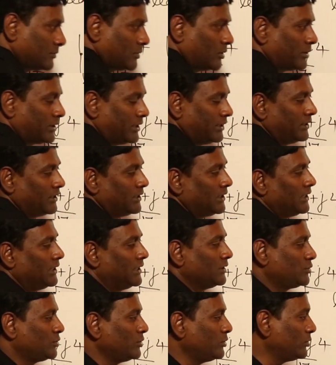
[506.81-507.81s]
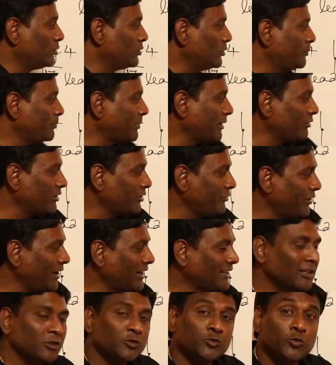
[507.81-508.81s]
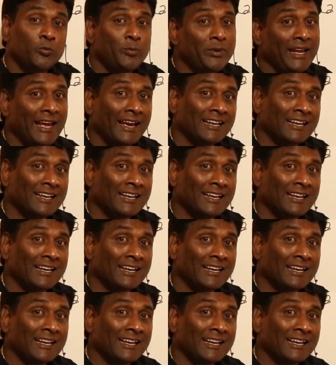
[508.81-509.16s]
Okay, so power factor should be